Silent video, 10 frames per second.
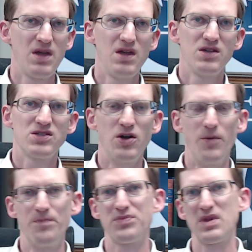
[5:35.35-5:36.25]
So
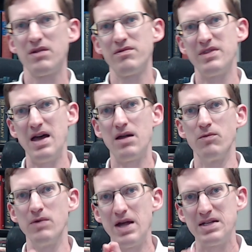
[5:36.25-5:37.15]
that
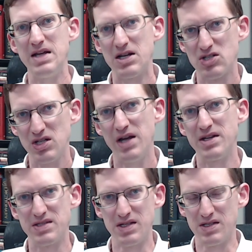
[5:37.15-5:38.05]
red dashed line is
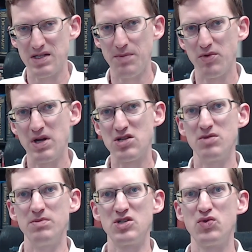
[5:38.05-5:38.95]
the separation
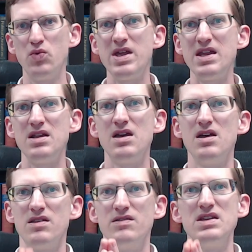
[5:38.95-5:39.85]
between
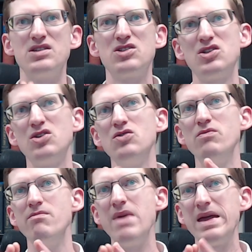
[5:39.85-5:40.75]
these two
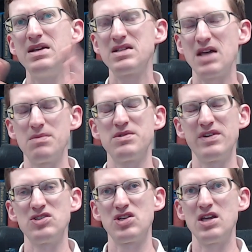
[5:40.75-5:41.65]
main types of
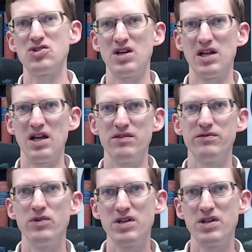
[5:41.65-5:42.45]
education in California.